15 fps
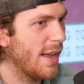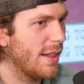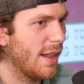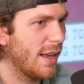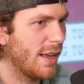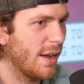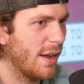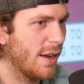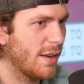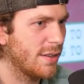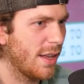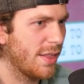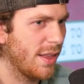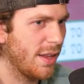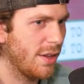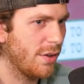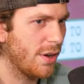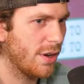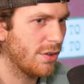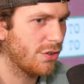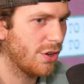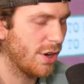like because uh, I think you
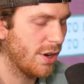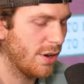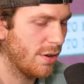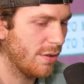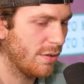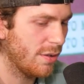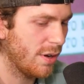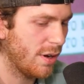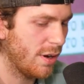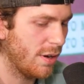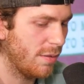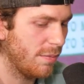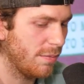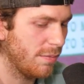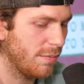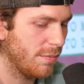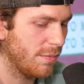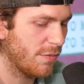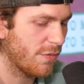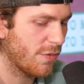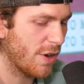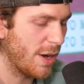did a show, um,
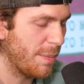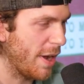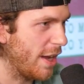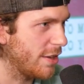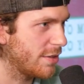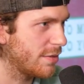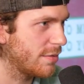Freekbass,